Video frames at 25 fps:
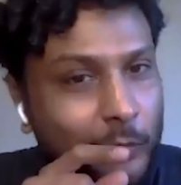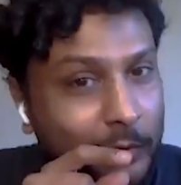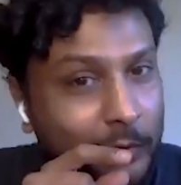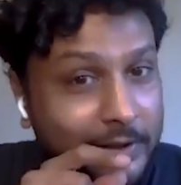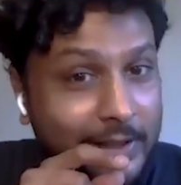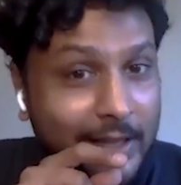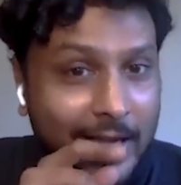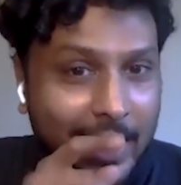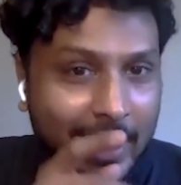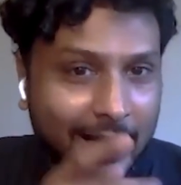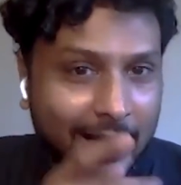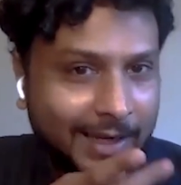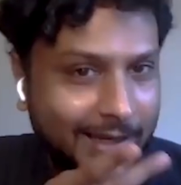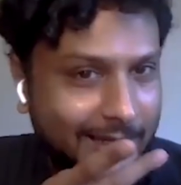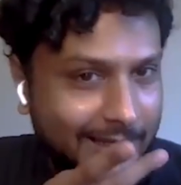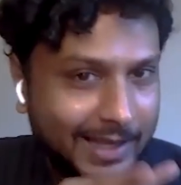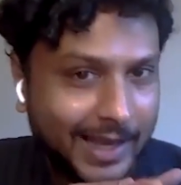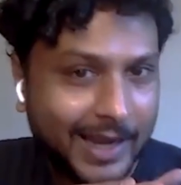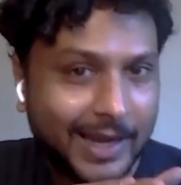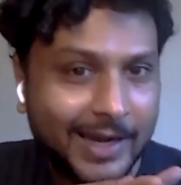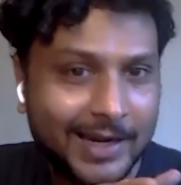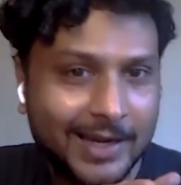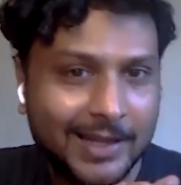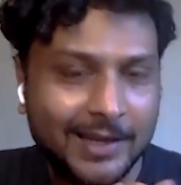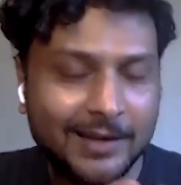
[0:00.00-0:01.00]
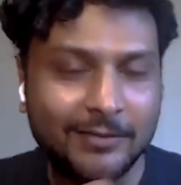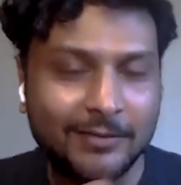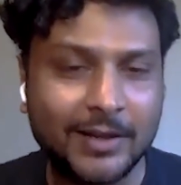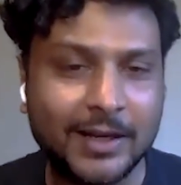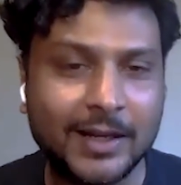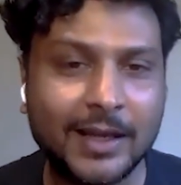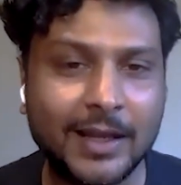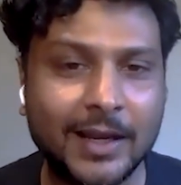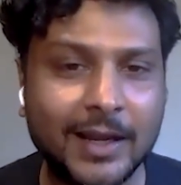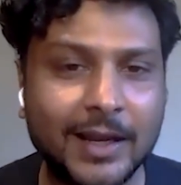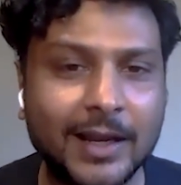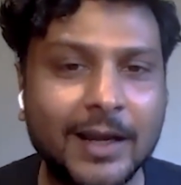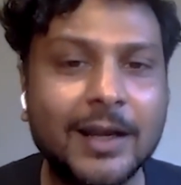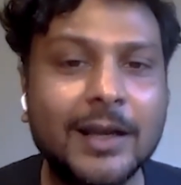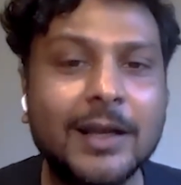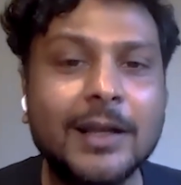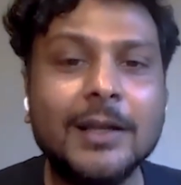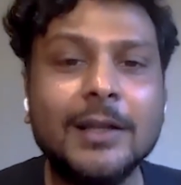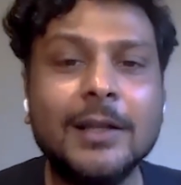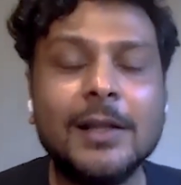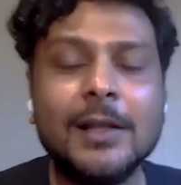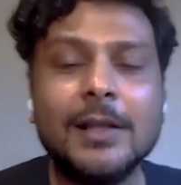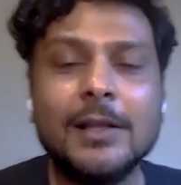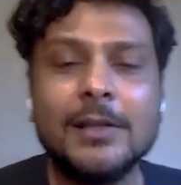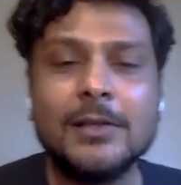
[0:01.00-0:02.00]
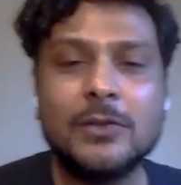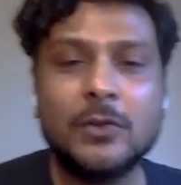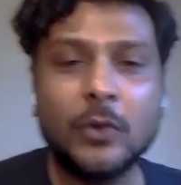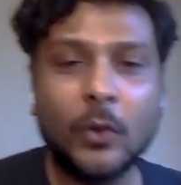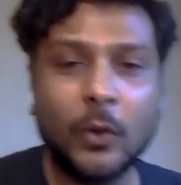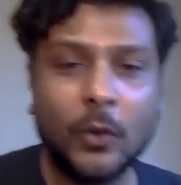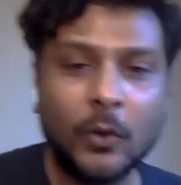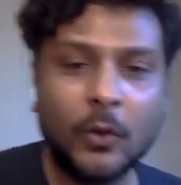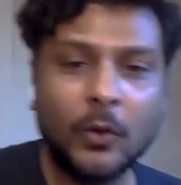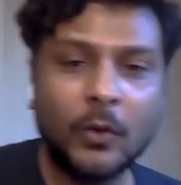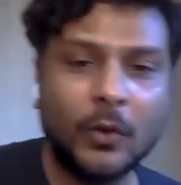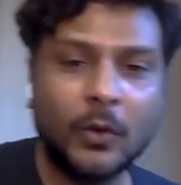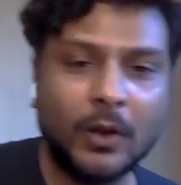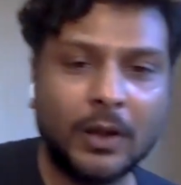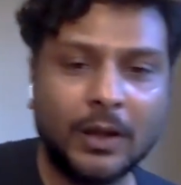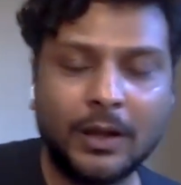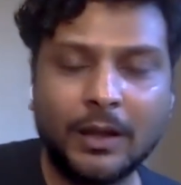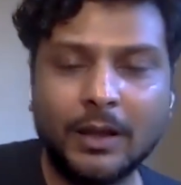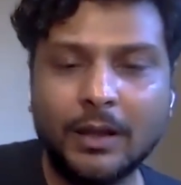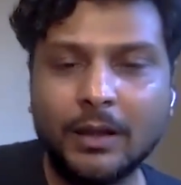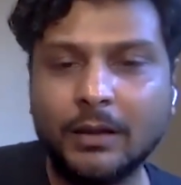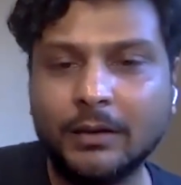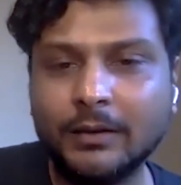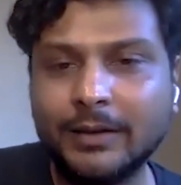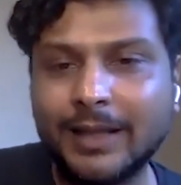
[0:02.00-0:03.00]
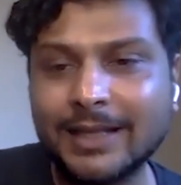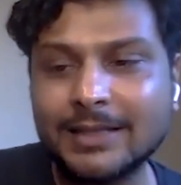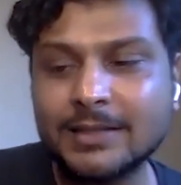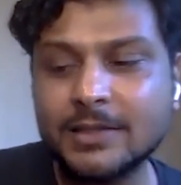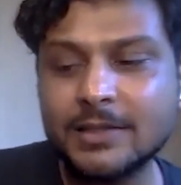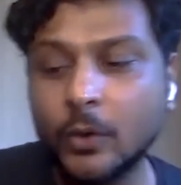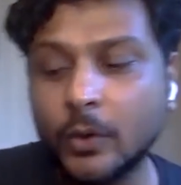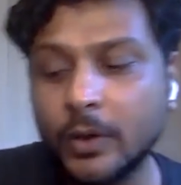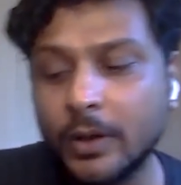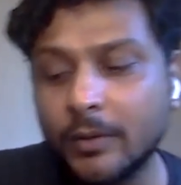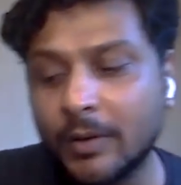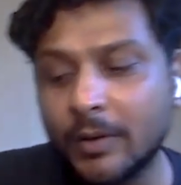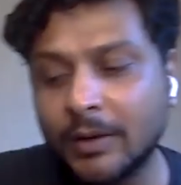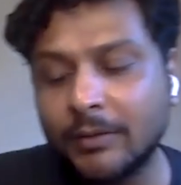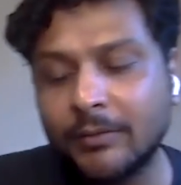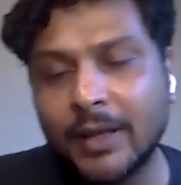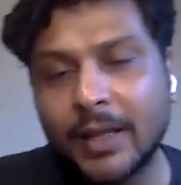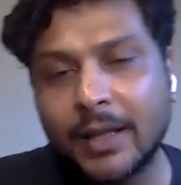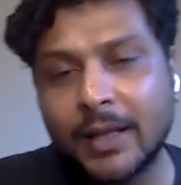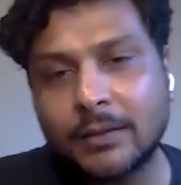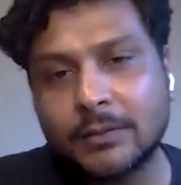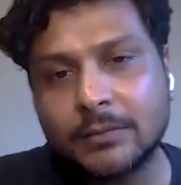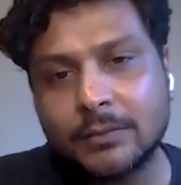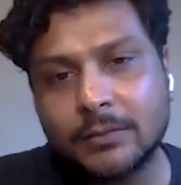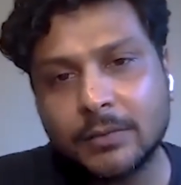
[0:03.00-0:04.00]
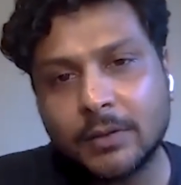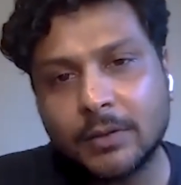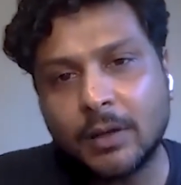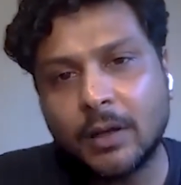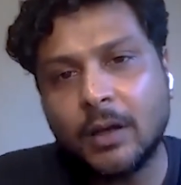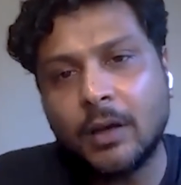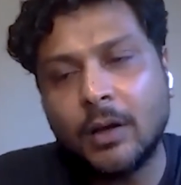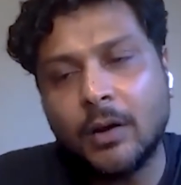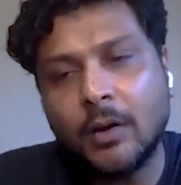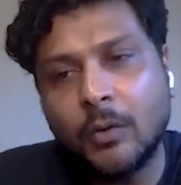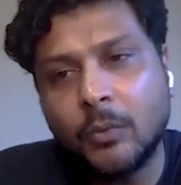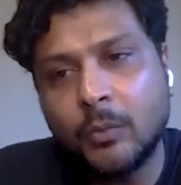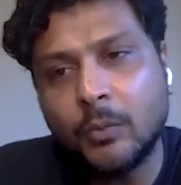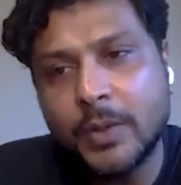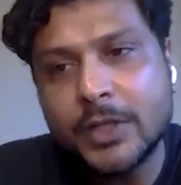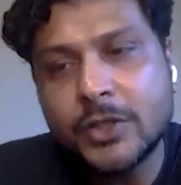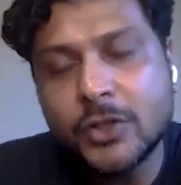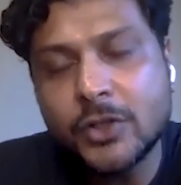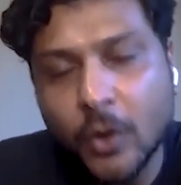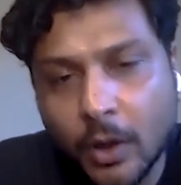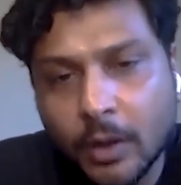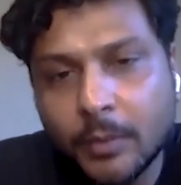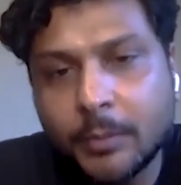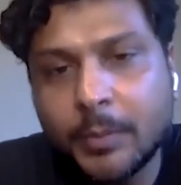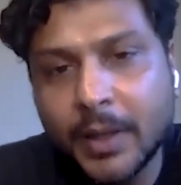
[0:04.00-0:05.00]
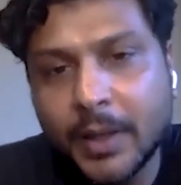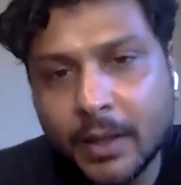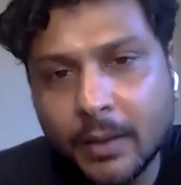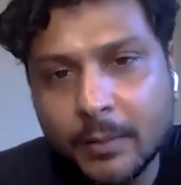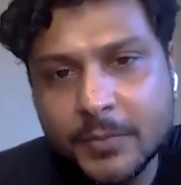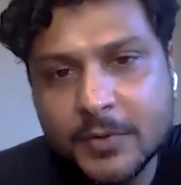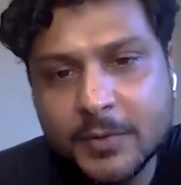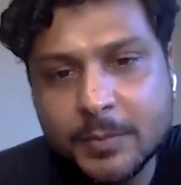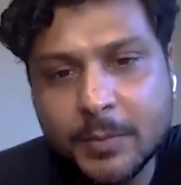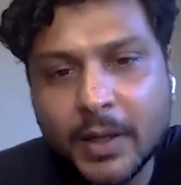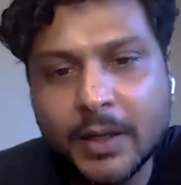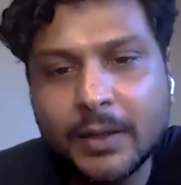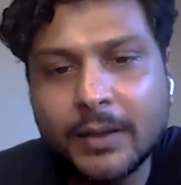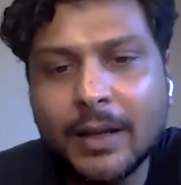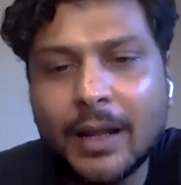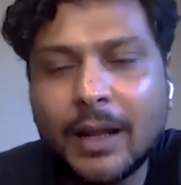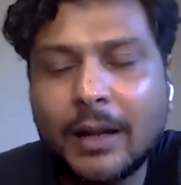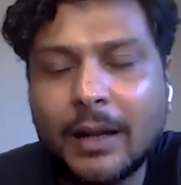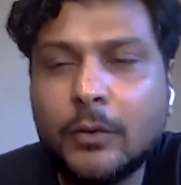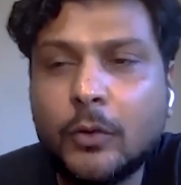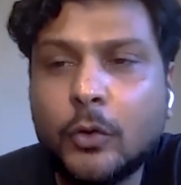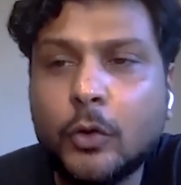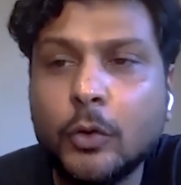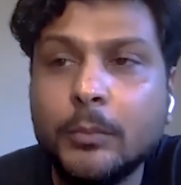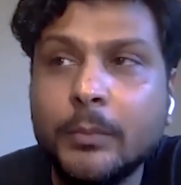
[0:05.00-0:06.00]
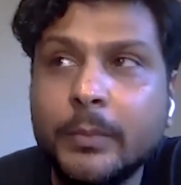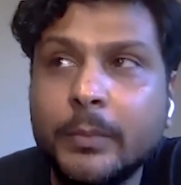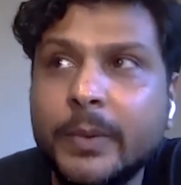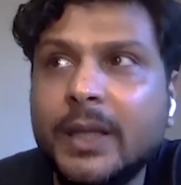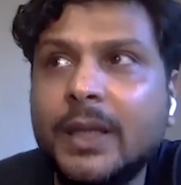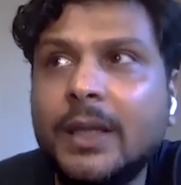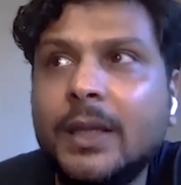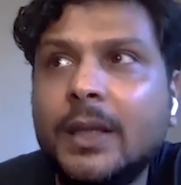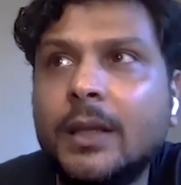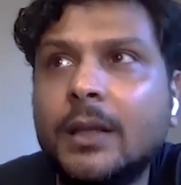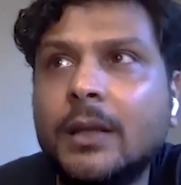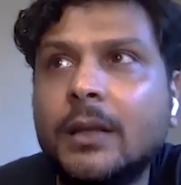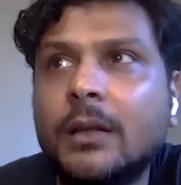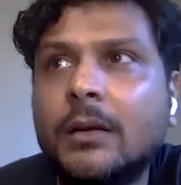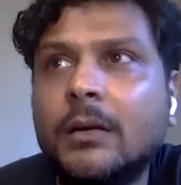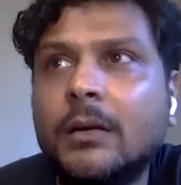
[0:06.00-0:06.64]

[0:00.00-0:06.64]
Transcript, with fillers: tu ki tu idhar aake yahi deliver karega. So uh, that's the only one where uh, we shot pickups. But right. uh, to me,